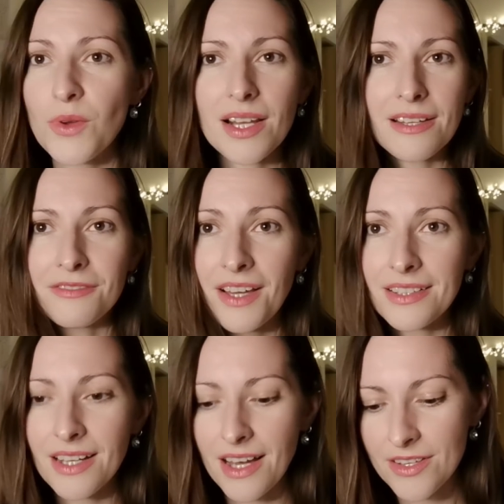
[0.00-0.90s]
Twilight
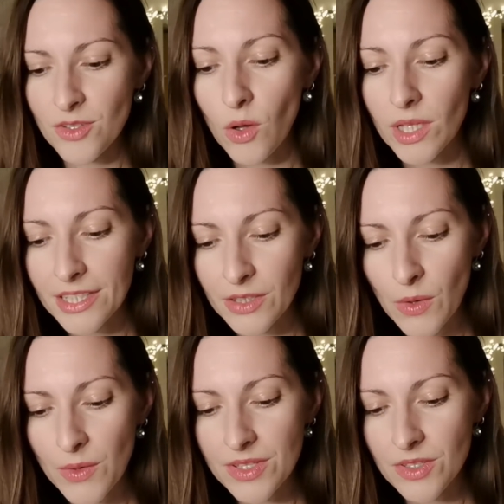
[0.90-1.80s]
fan, guys. All I
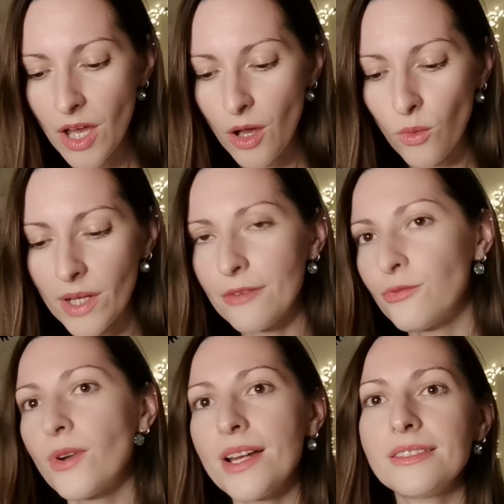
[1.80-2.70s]
know is what
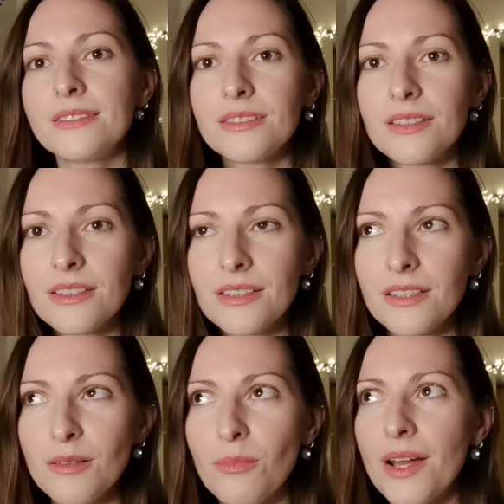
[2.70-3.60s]
I've read
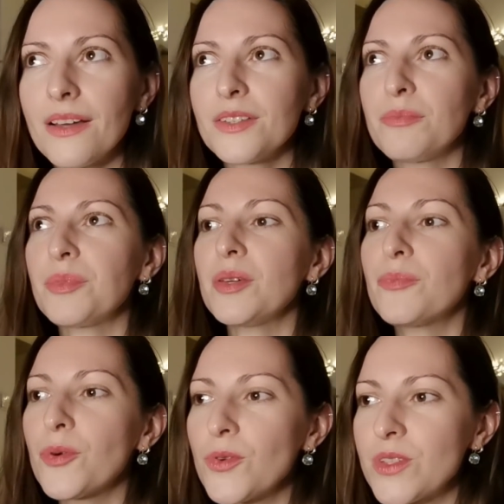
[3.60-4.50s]
by other
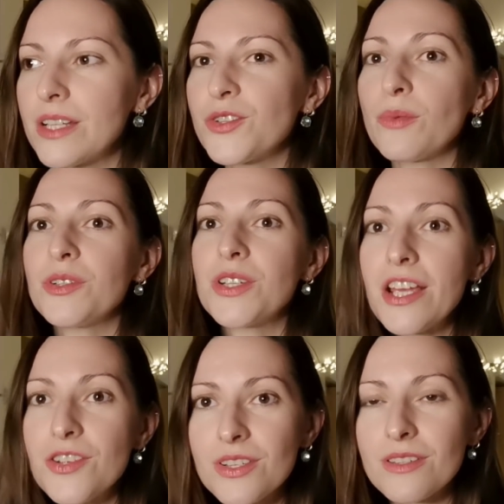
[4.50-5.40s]
people's
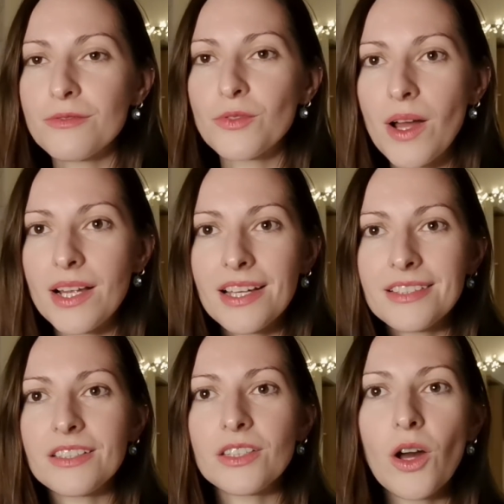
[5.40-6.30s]
interpretations of
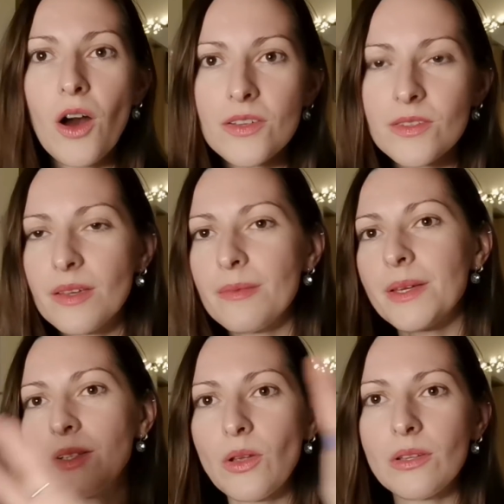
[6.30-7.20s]
Twilight and the gossip
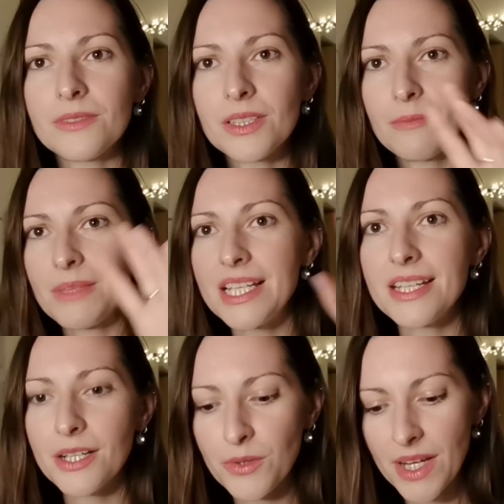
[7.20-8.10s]
and all of the
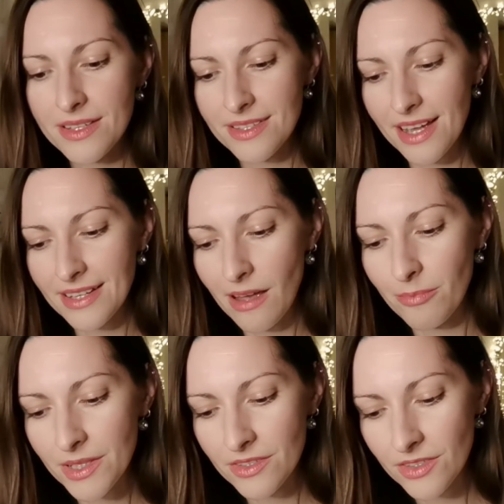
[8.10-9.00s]
media craze that
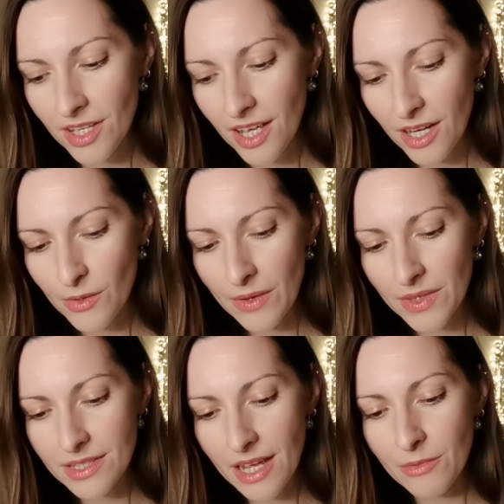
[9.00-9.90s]
happened around
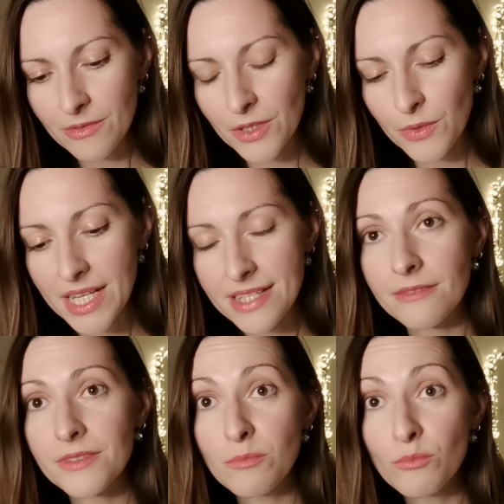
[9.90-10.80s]
the time of the release
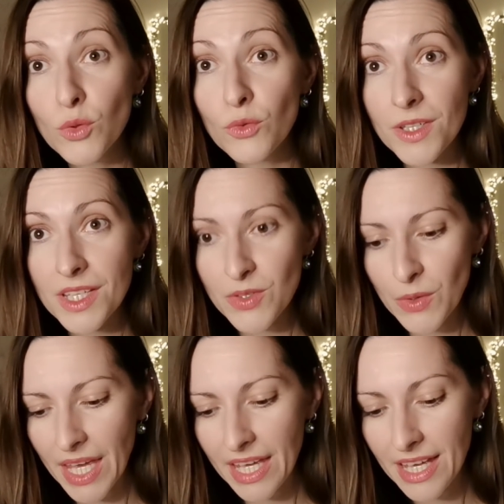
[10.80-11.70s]
of the movies.
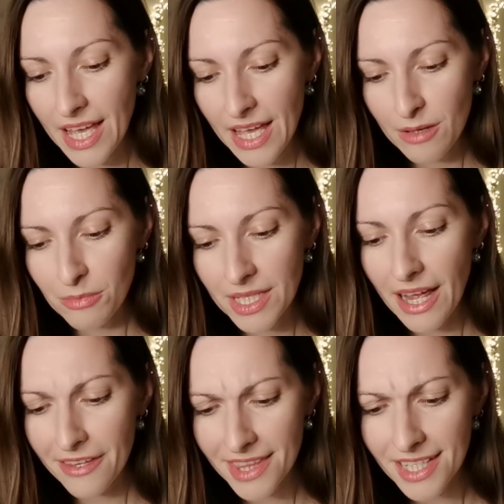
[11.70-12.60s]
Okay, but
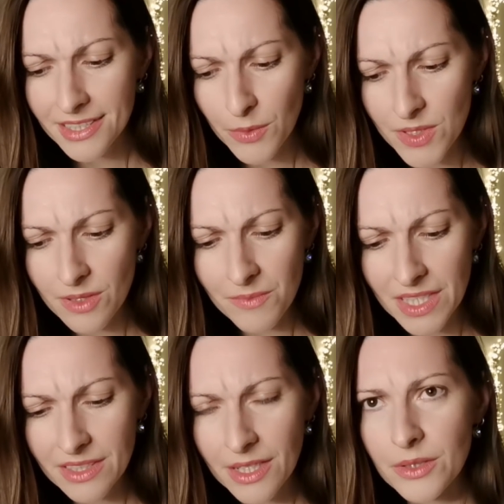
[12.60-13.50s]
I think there was
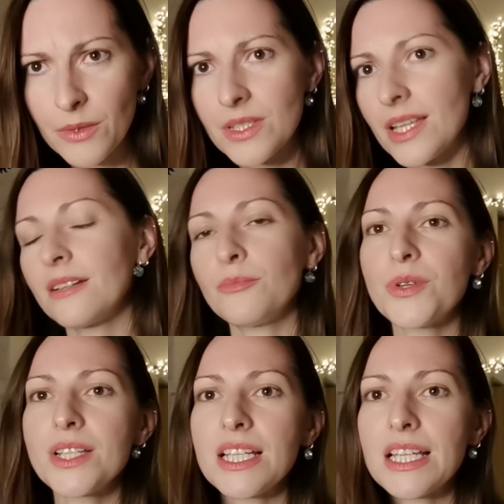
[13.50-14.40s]
something there. There was like a
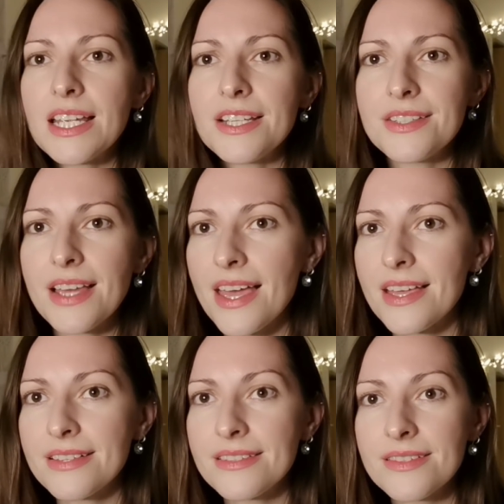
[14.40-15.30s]
pretty
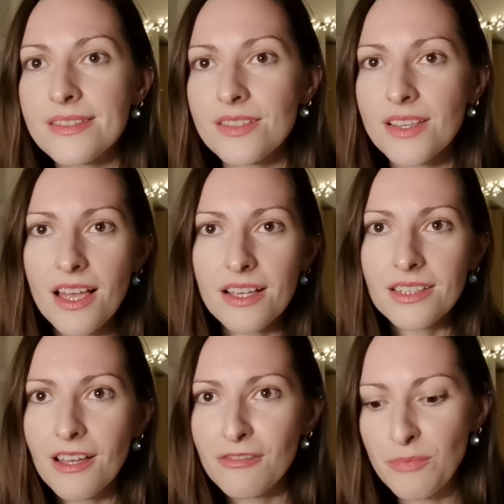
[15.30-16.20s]
intense
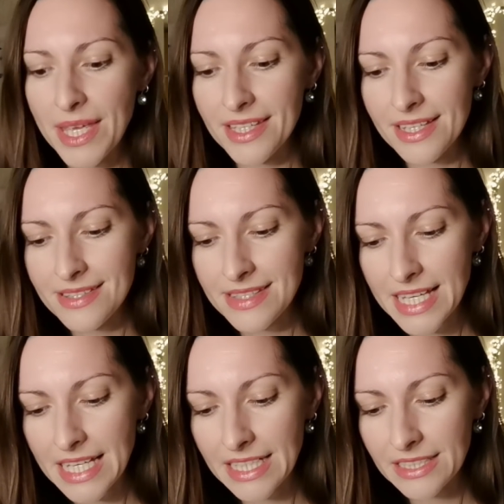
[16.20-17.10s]
lovemaking
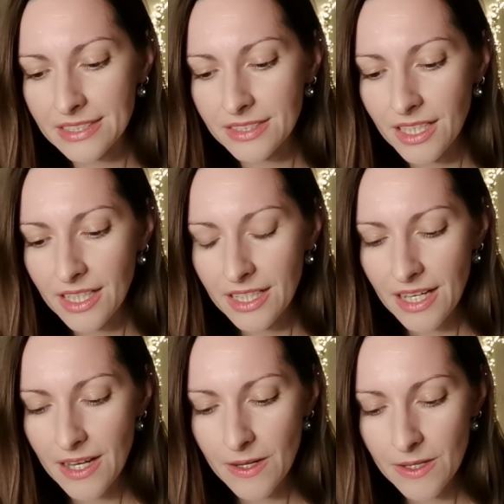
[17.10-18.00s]
scene,
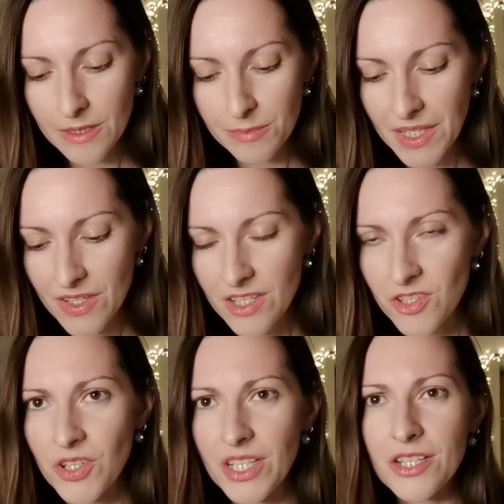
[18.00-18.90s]
because
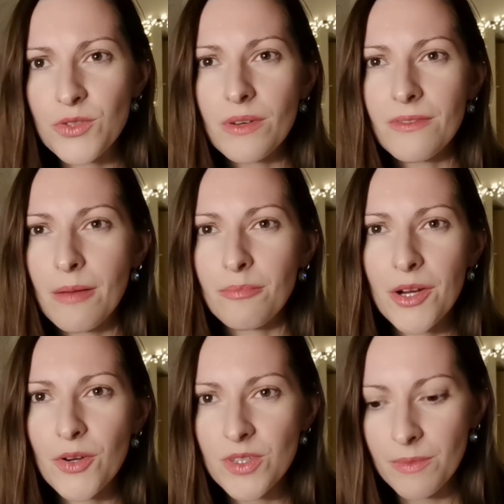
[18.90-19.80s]
he's turning into a
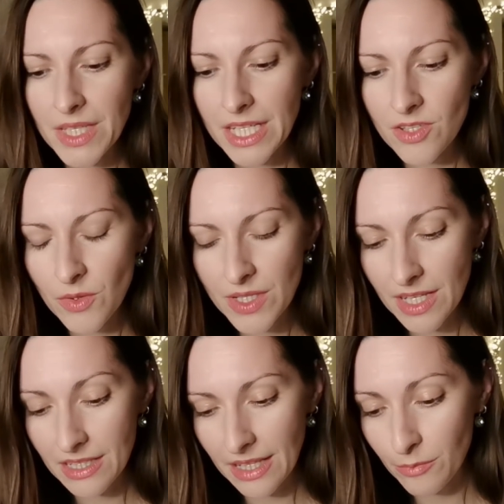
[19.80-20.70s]
vampire or something, so he's
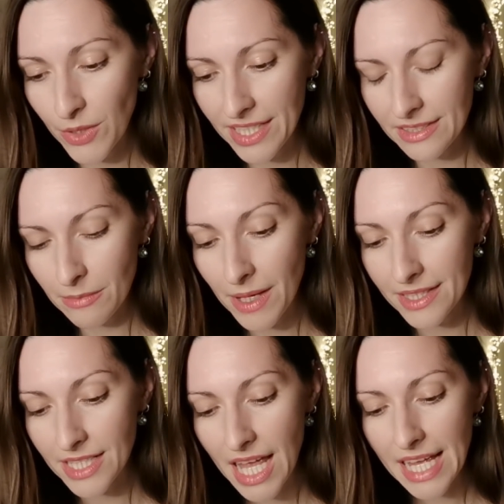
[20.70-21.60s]
kind of like breaking the
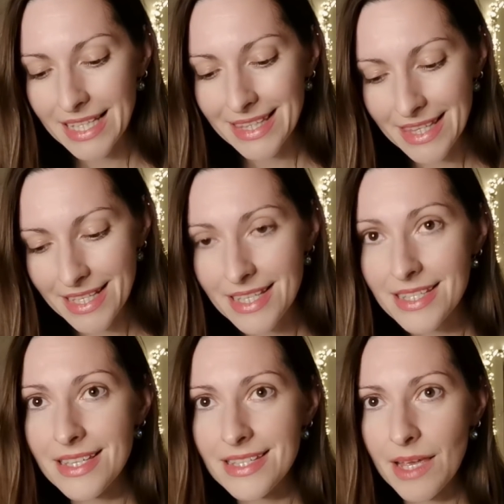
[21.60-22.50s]
bed. This
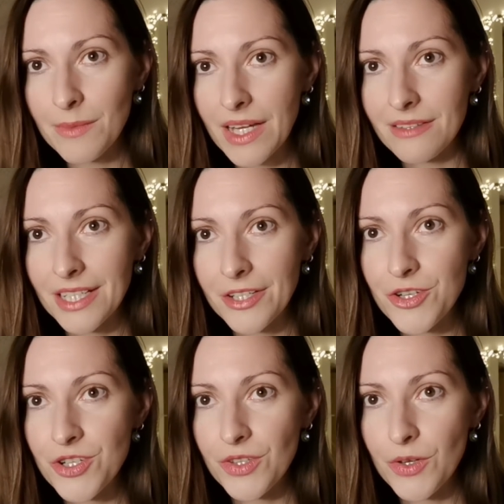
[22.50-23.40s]
is the same kind of
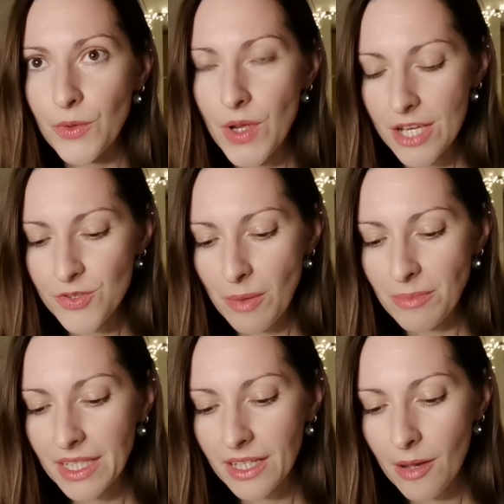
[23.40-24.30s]
energy though. So I'm
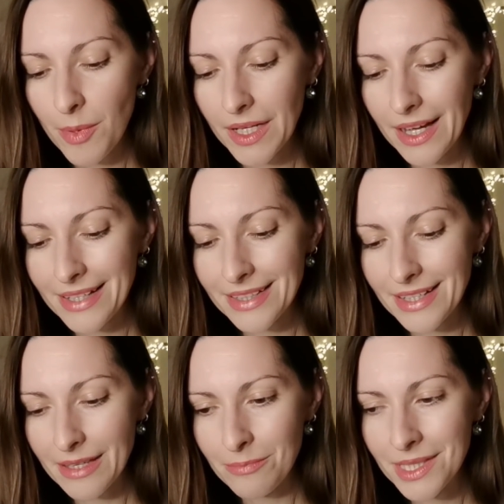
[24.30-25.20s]
picking up a guy
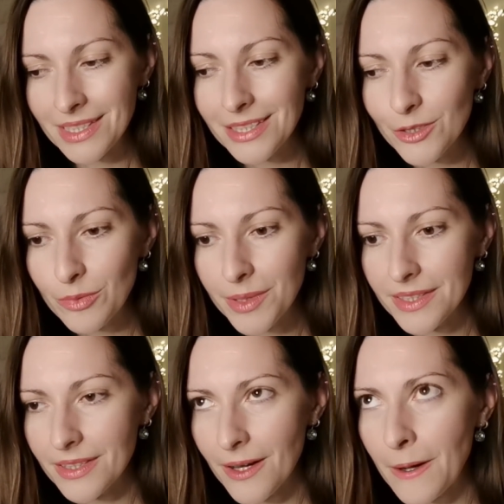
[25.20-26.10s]
that can be a little
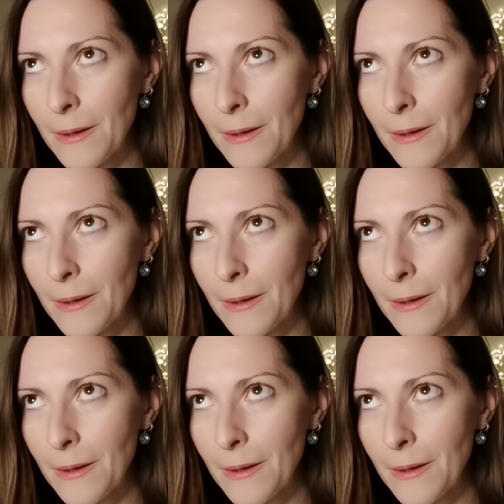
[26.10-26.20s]
bit